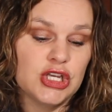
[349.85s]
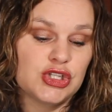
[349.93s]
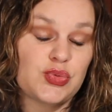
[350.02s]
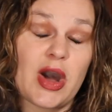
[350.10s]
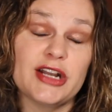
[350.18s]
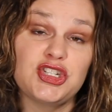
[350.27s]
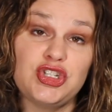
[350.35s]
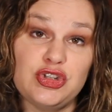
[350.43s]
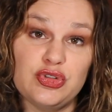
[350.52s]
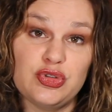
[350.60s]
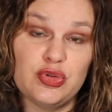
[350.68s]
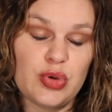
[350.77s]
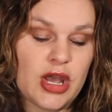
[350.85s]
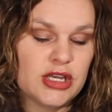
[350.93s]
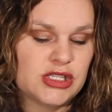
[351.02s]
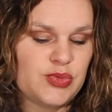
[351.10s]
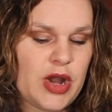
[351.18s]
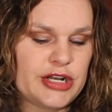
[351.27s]
swatch 2,
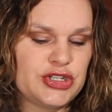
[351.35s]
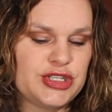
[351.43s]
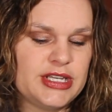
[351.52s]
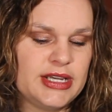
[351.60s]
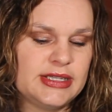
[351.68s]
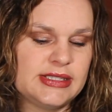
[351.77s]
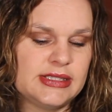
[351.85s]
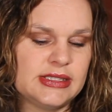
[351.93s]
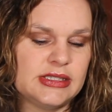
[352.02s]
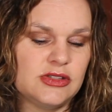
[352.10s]
swatch 6,